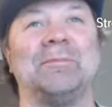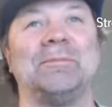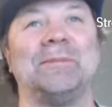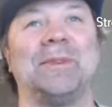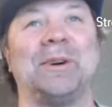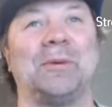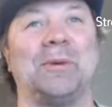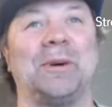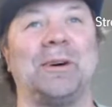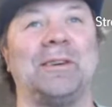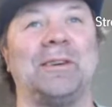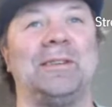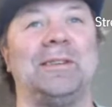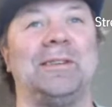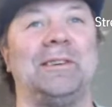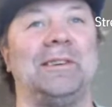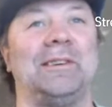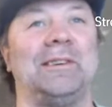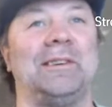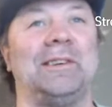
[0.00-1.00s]
Oh well.
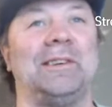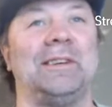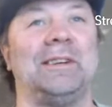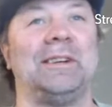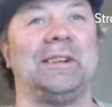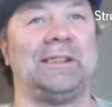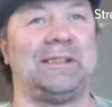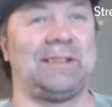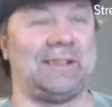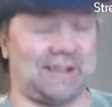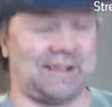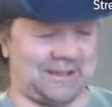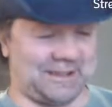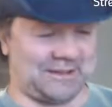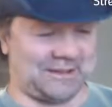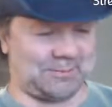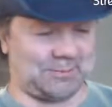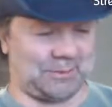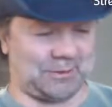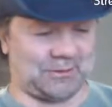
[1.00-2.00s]
I can
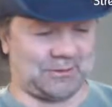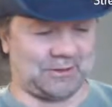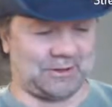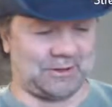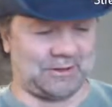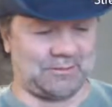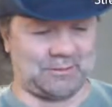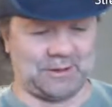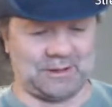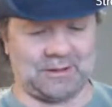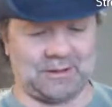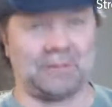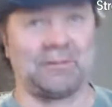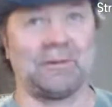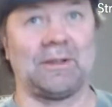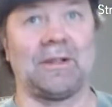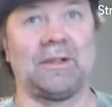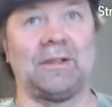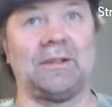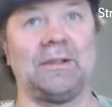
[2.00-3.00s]
just post it and be done
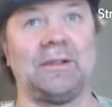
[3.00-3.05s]
with it.